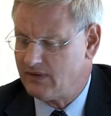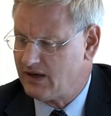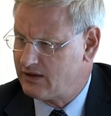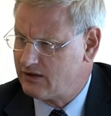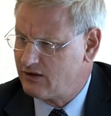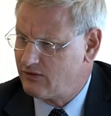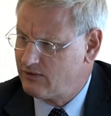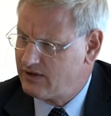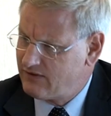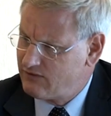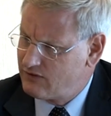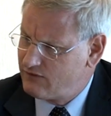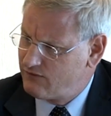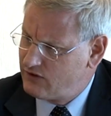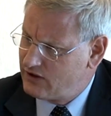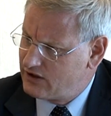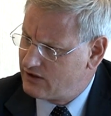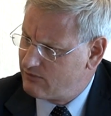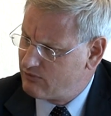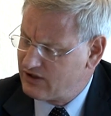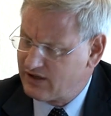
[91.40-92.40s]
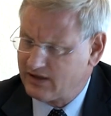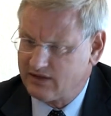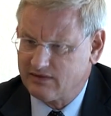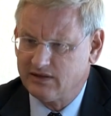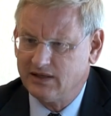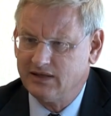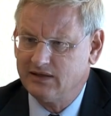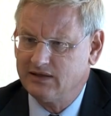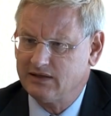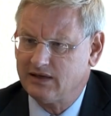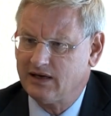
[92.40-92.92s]
I don't have the figure, but I
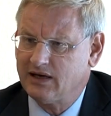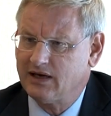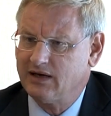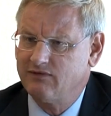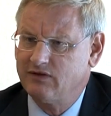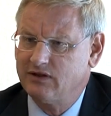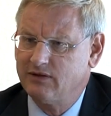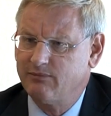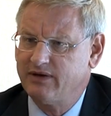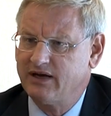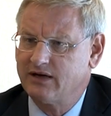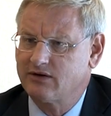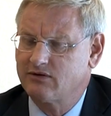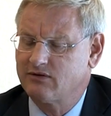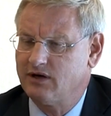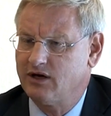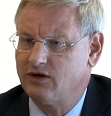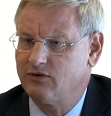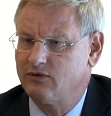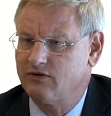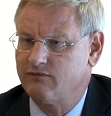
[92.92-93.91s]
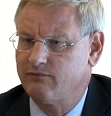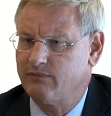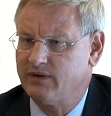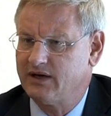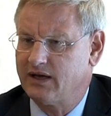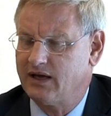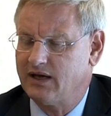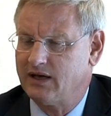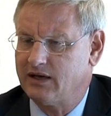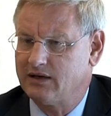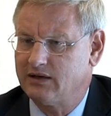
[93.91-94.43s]
think I have in the background of
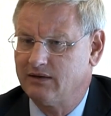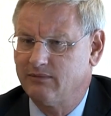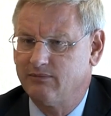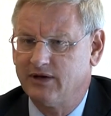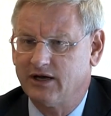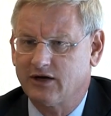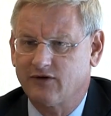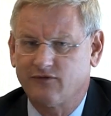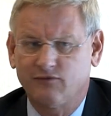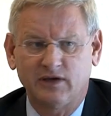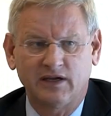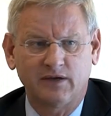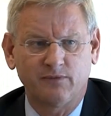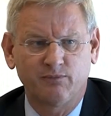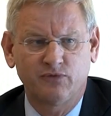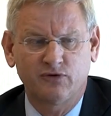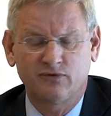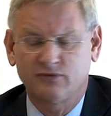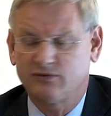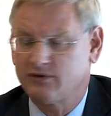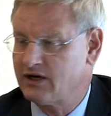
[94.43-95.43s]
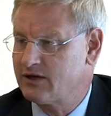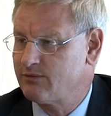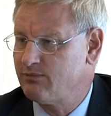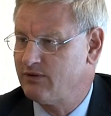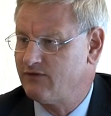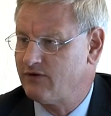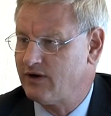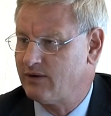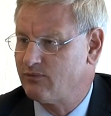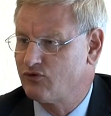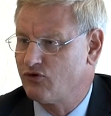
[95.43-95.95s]
my head, in the back of my head, correct
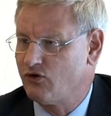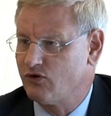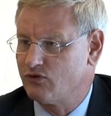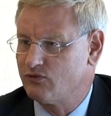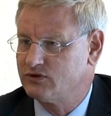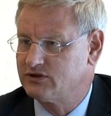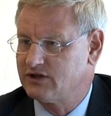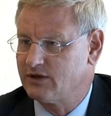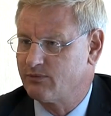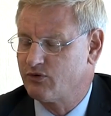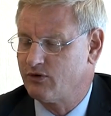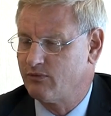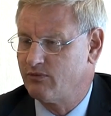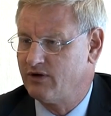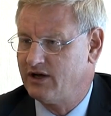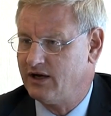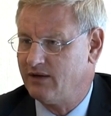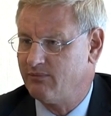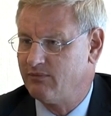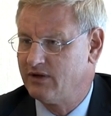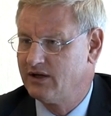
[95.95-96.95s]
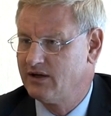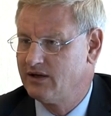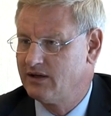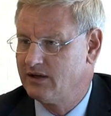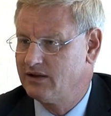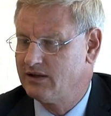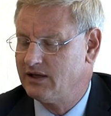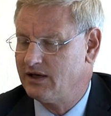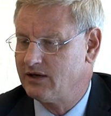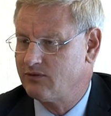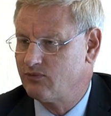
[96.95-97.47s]
me if I'm wrong, which I probably am,
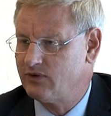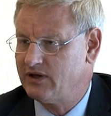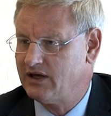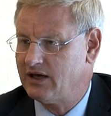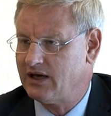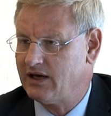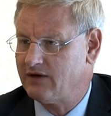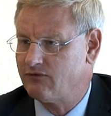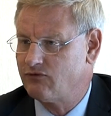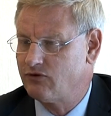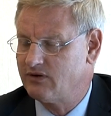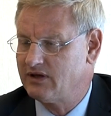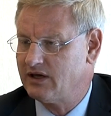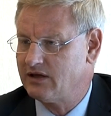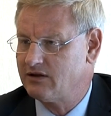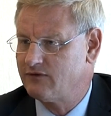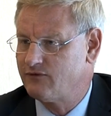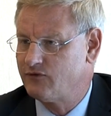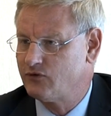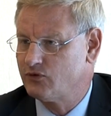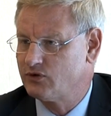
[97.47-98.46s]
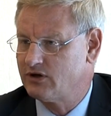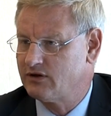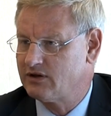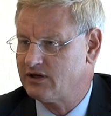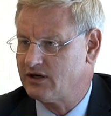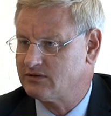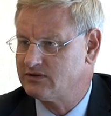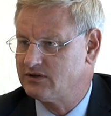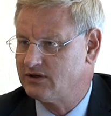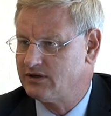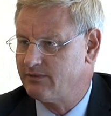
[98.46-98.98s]
that we have together
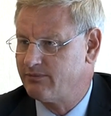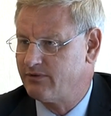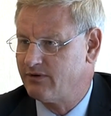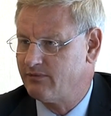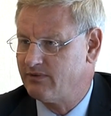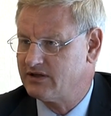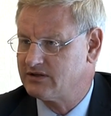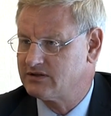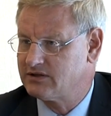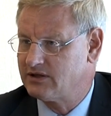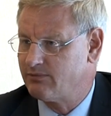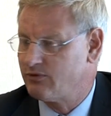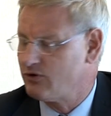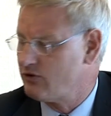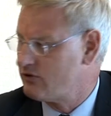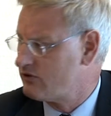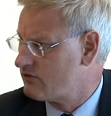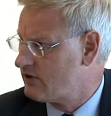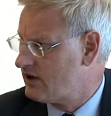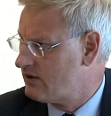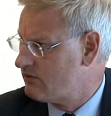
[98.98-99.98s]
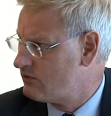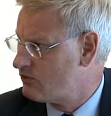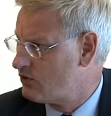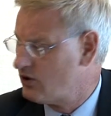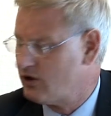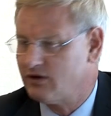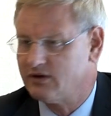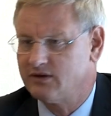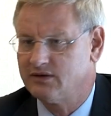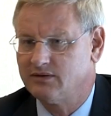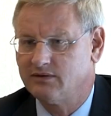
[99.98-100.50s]
40,000 diplomats deployed around the
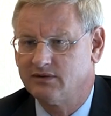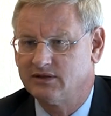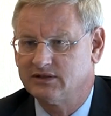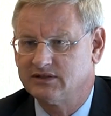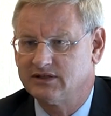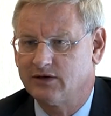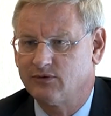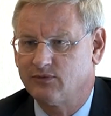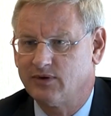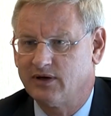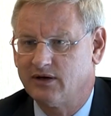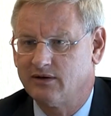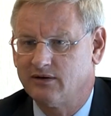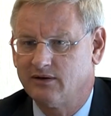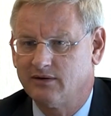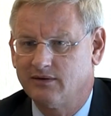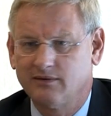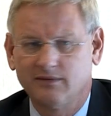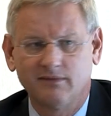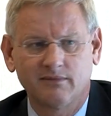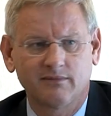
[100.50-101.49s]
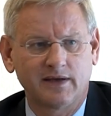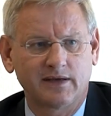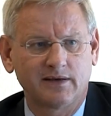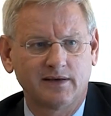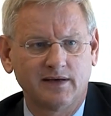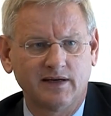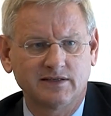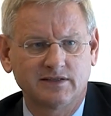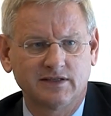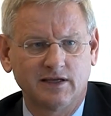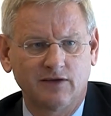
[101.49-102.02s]
world. Does anyone
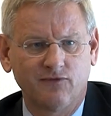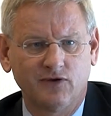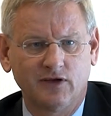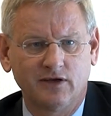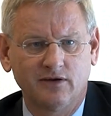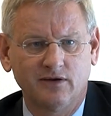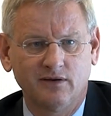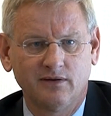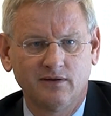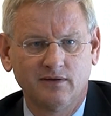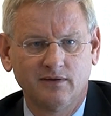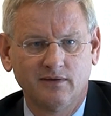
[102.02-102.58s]
recognize that figure?